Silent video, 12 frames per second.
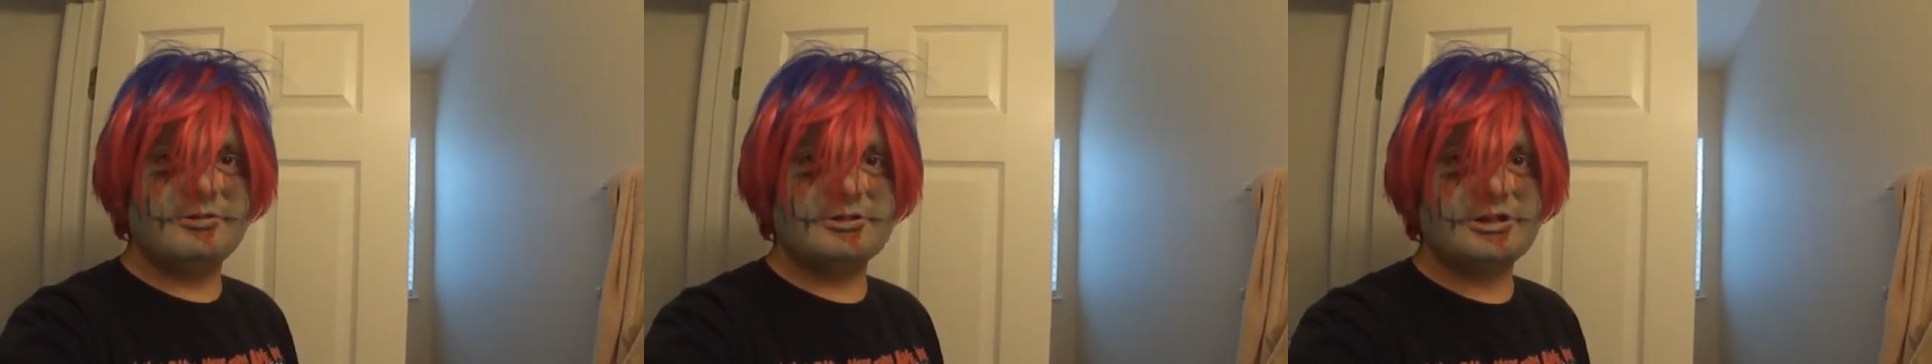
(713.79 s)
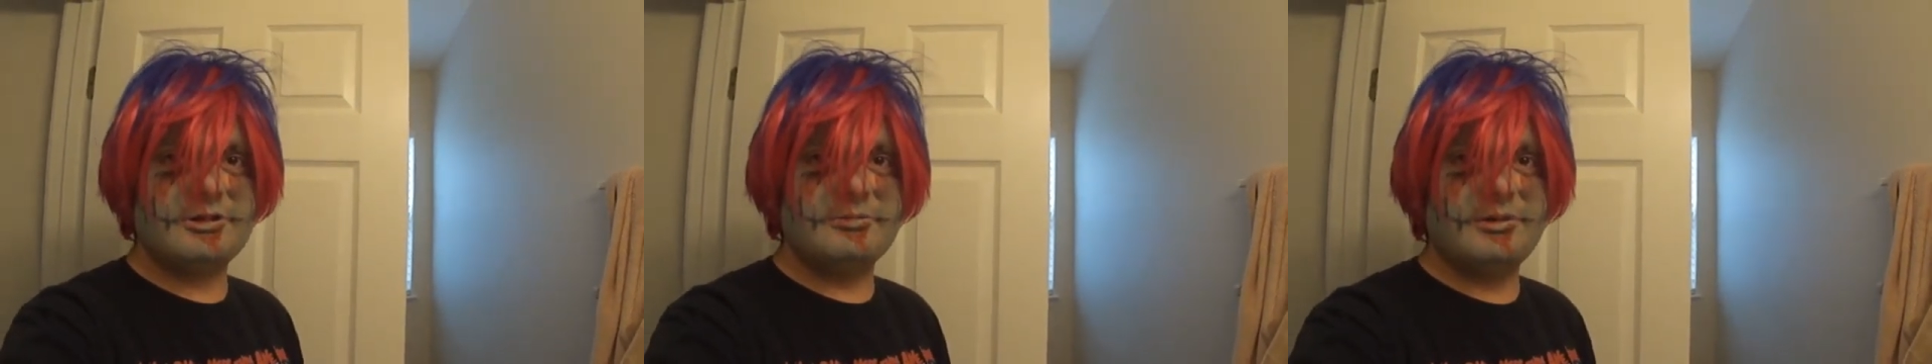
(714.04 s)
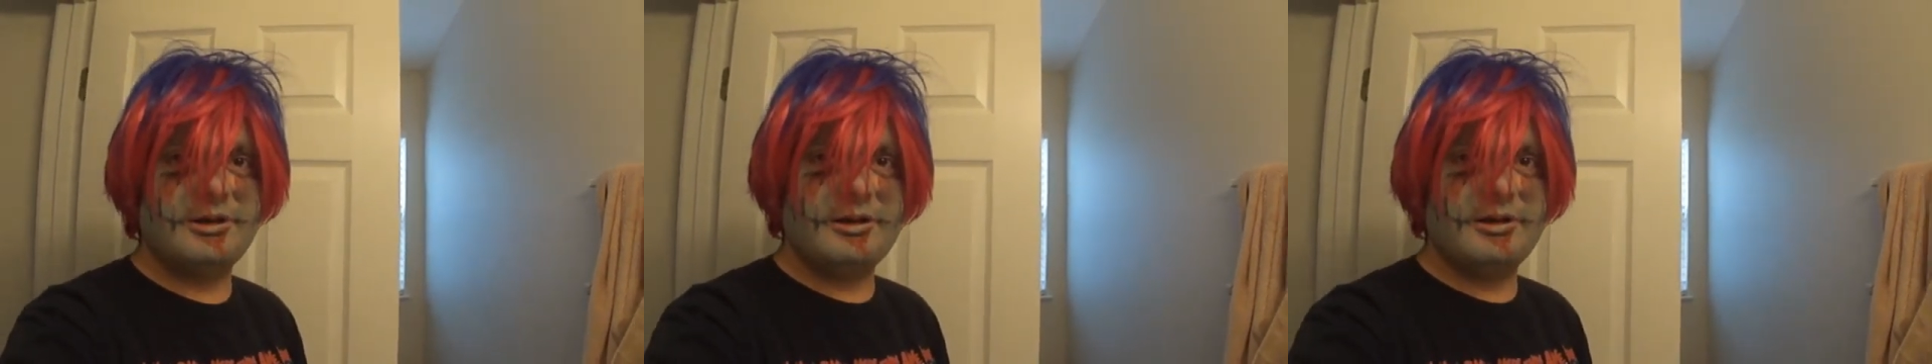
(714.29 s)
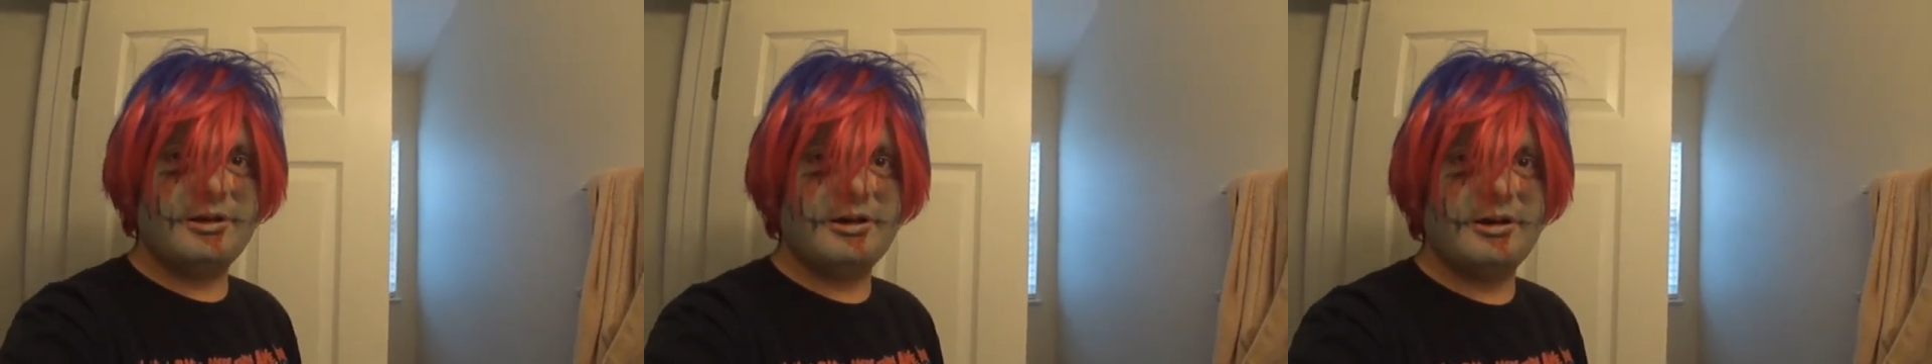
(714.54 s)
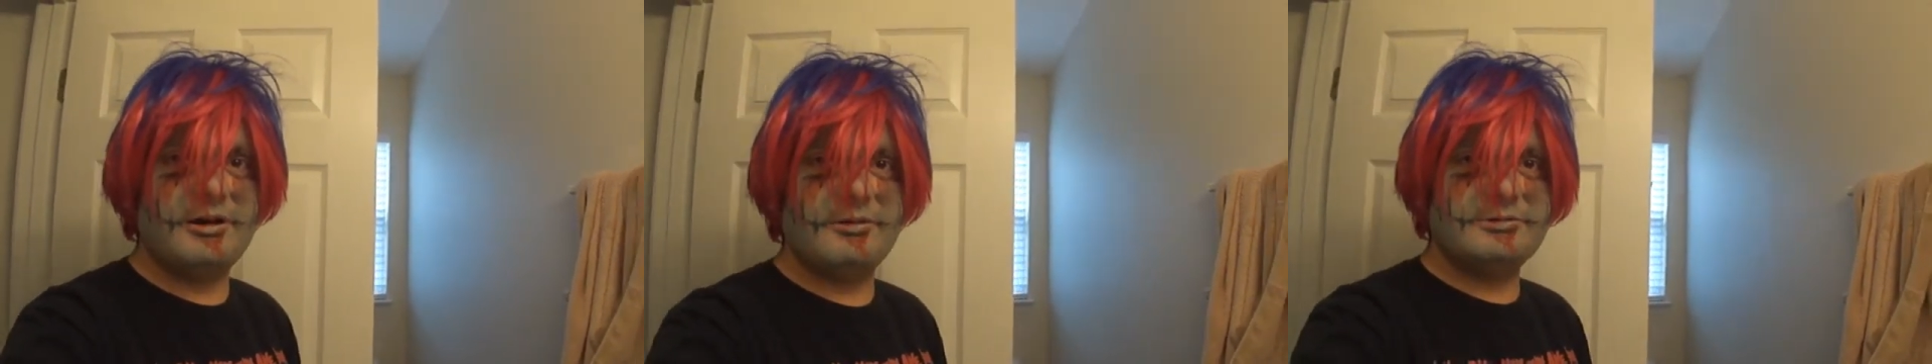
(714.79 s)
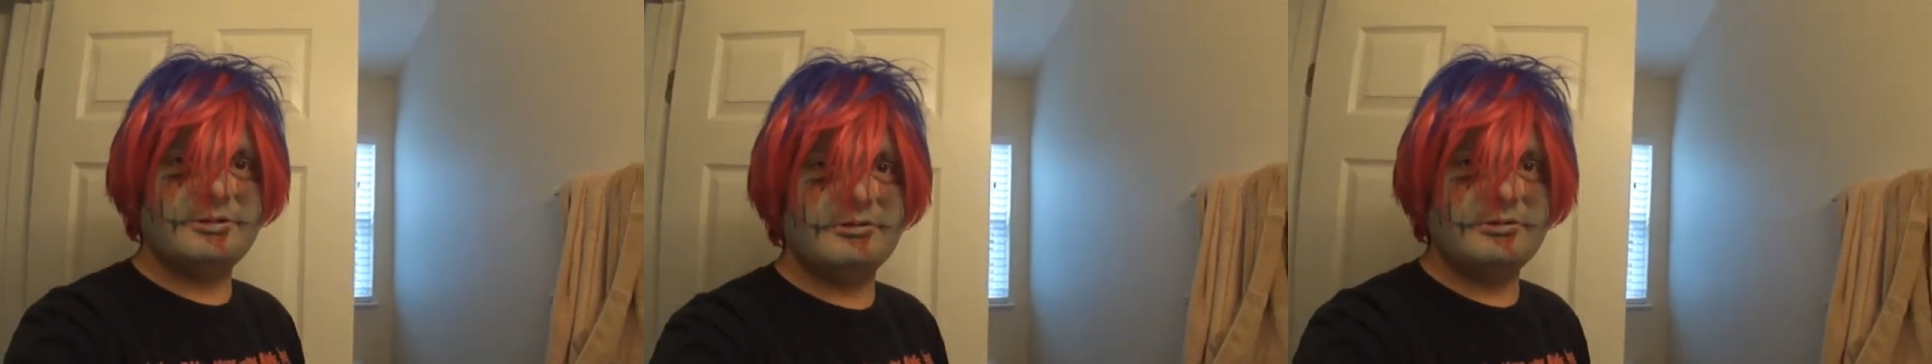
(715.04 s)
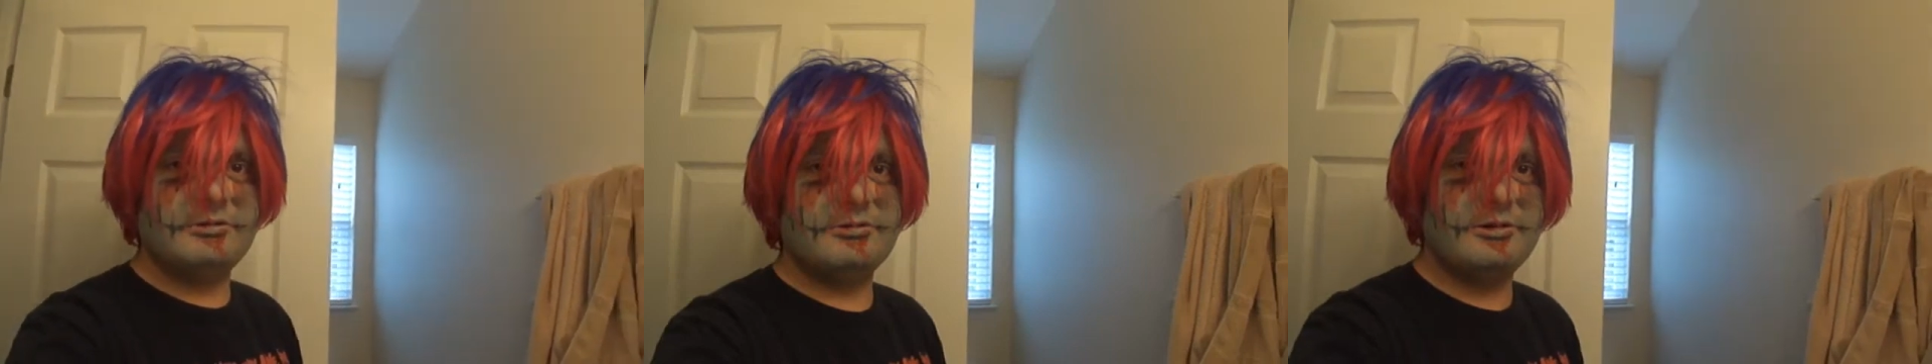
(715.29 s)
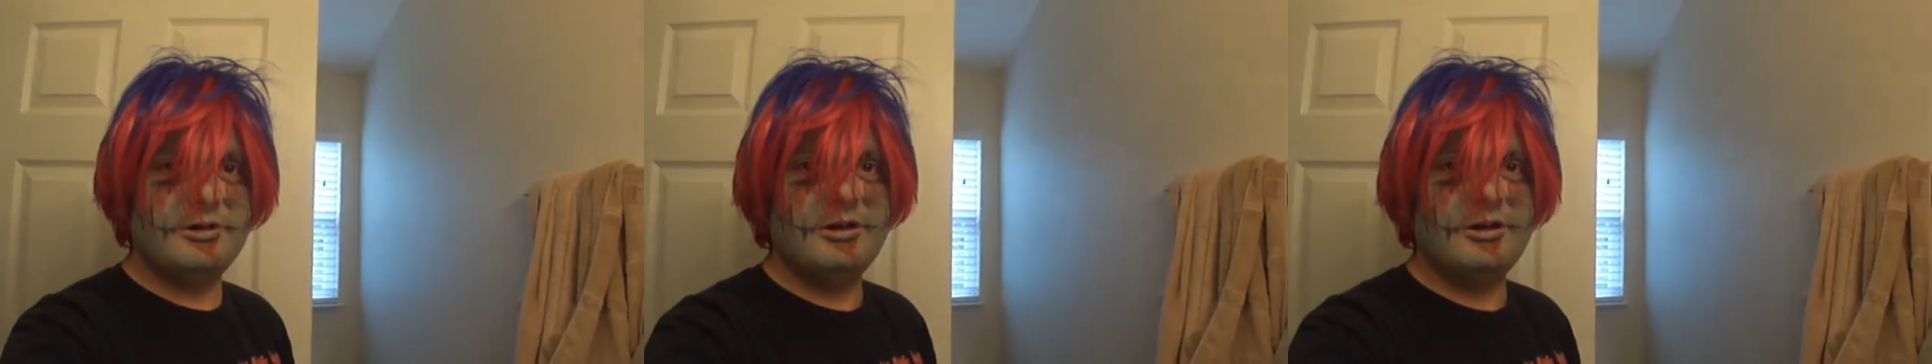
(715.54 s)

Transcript: in some way, helped you